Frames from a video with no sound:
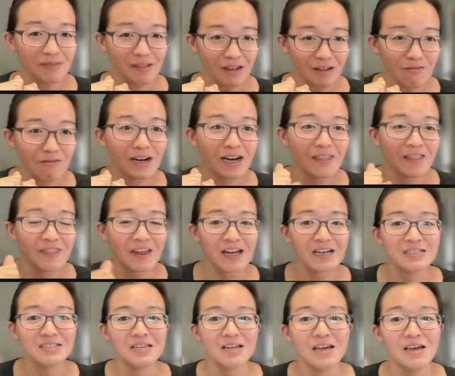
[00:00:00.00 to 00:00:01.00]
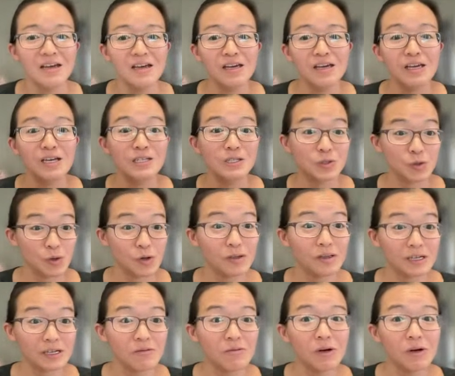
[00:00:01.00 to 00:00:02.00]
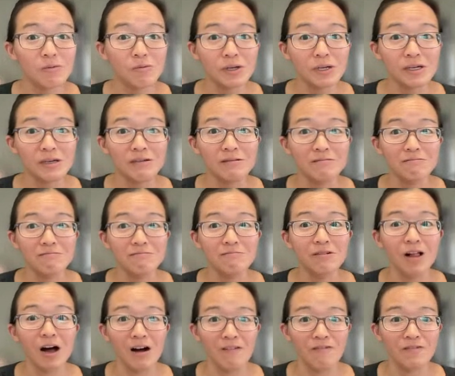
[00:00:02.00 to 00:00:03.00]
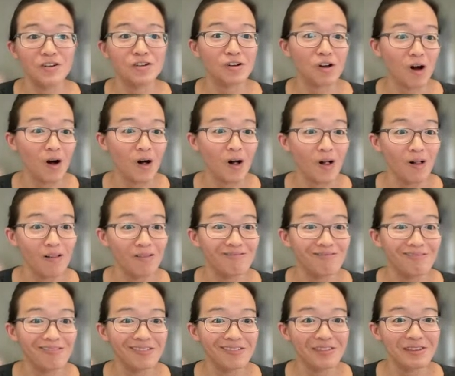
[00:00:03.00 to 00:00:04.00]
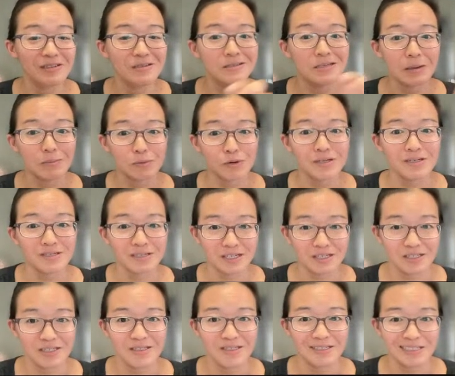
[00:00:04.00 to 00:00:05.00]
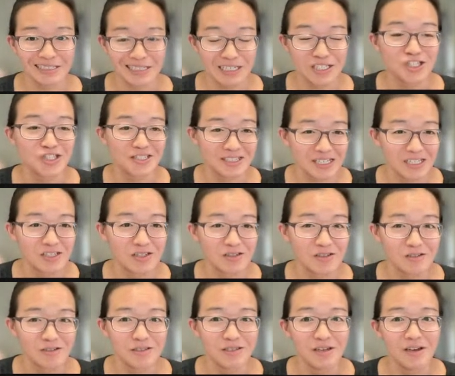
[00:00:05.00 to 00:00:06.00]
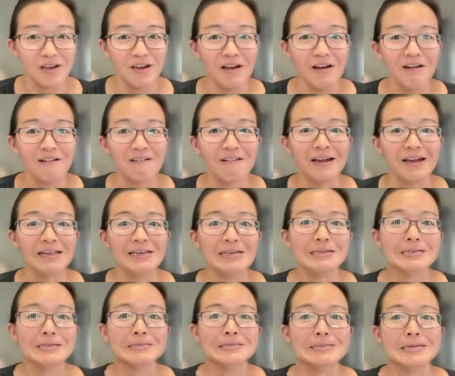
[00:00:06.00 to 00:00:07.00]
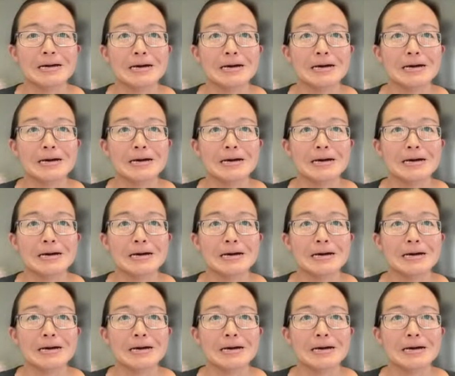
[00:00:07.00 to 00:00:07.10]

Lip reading: right? And that is historically what we will often call these temporary detention centers, right? It's